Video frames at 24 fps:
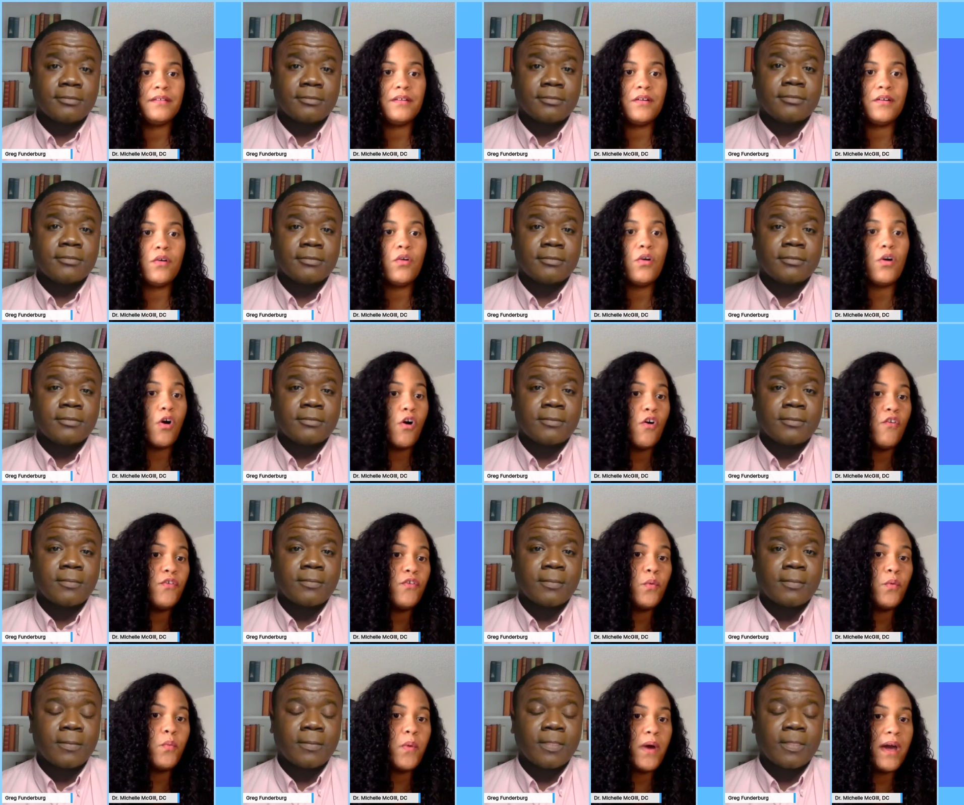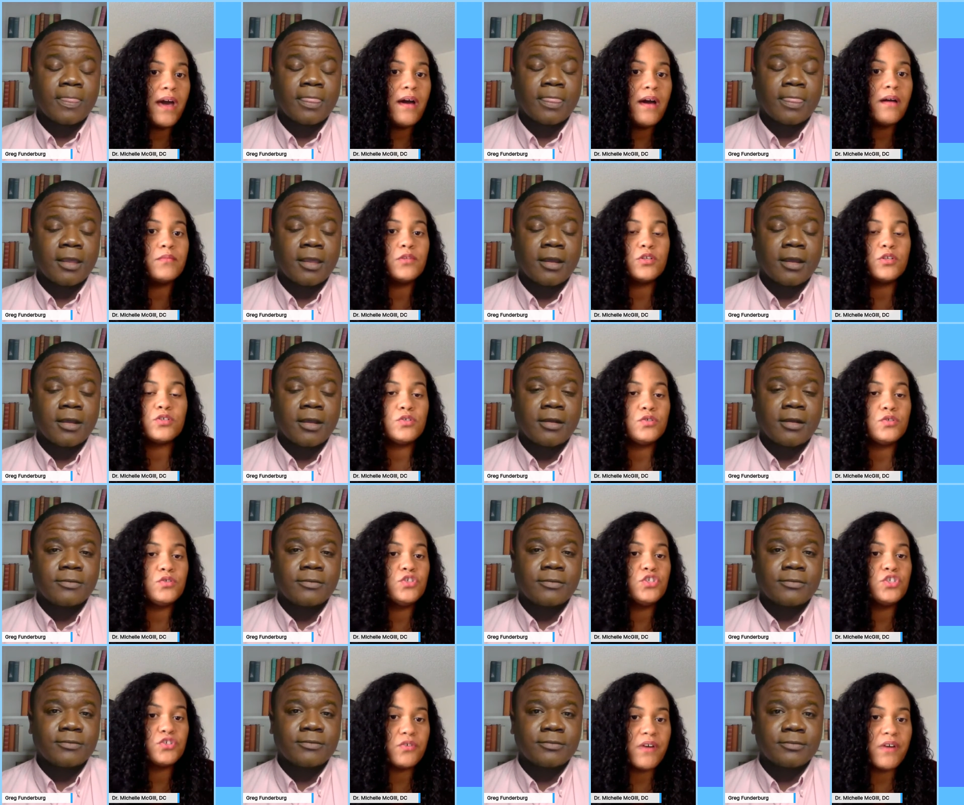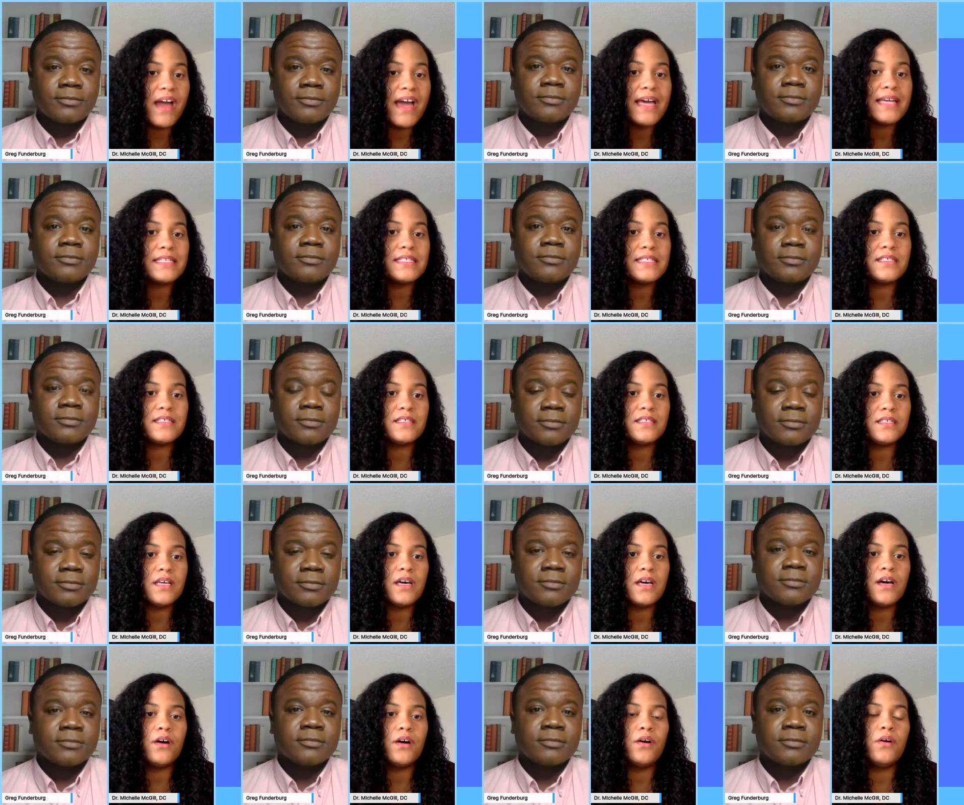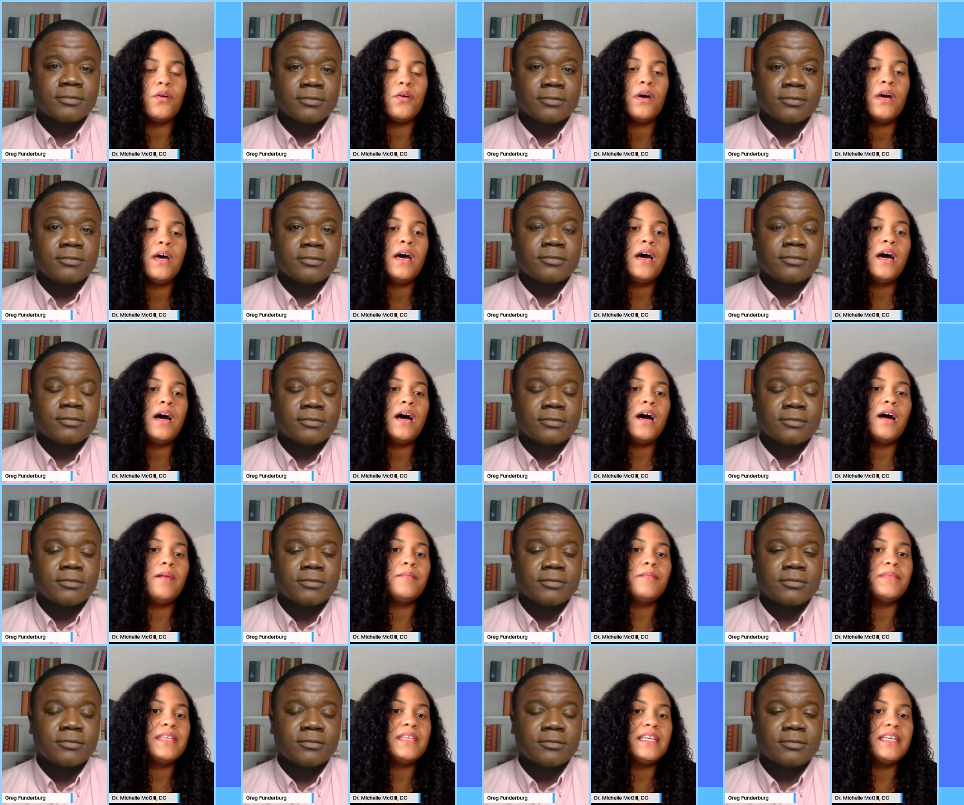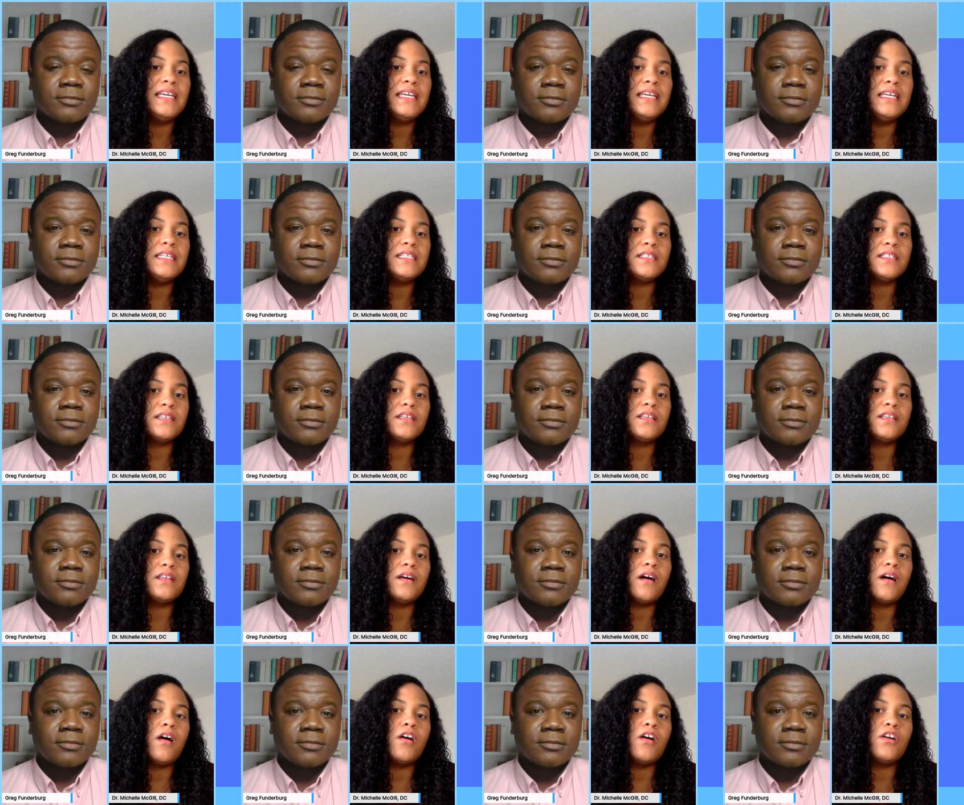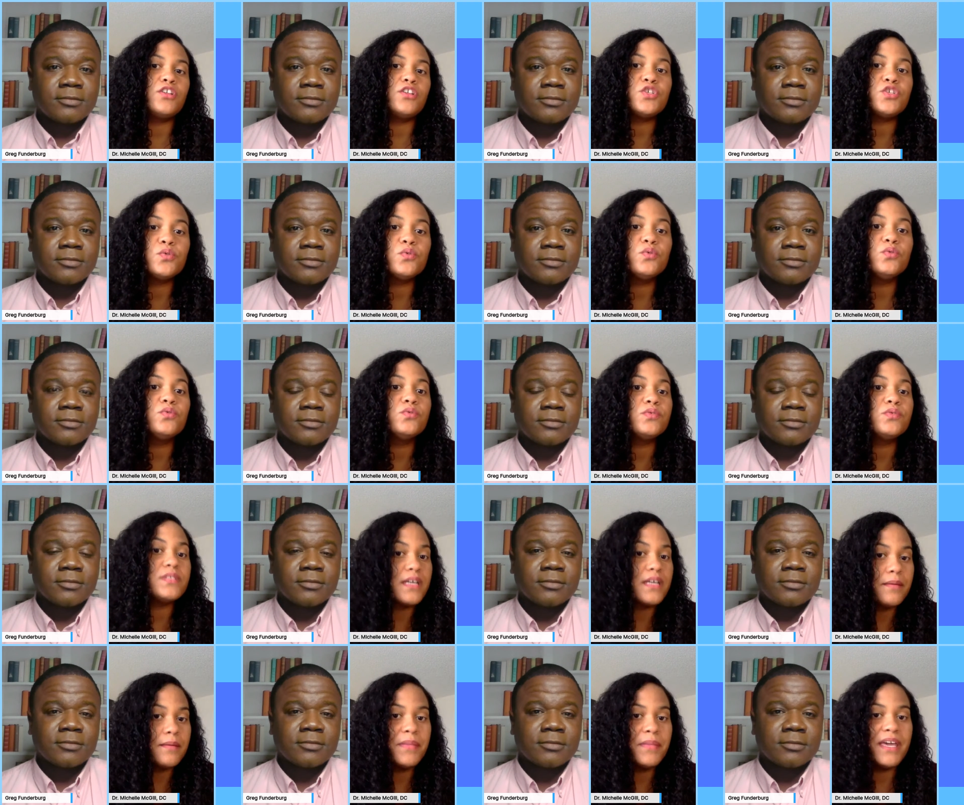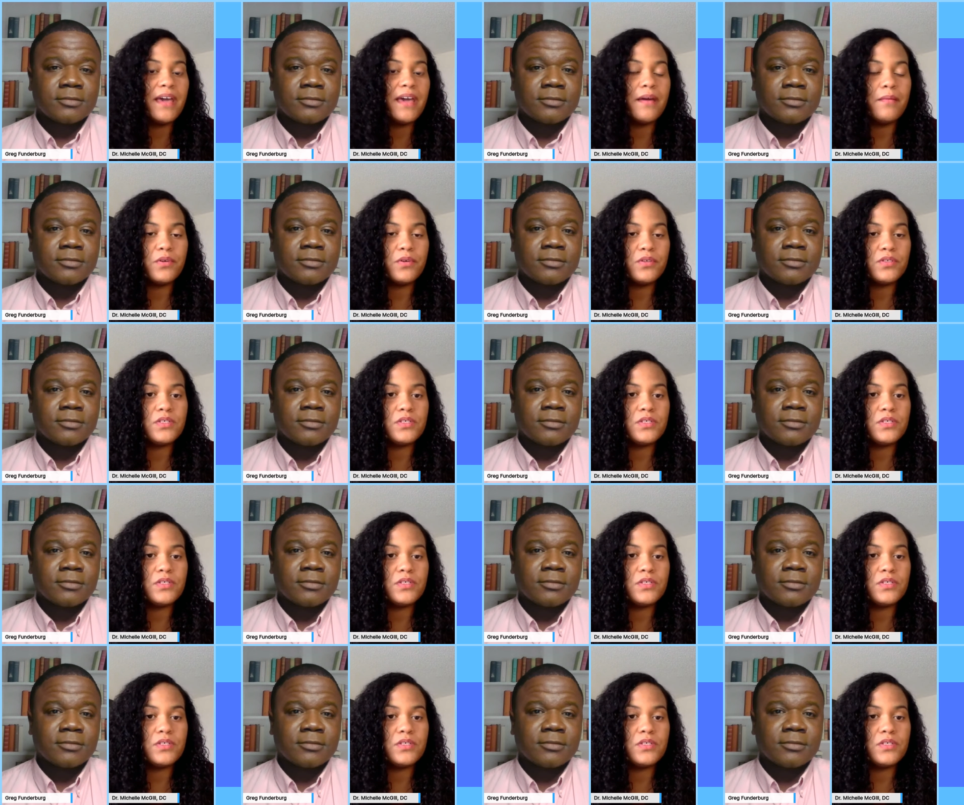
Speaker 1: or overwhelmed or too stressed so um, these are tools to be able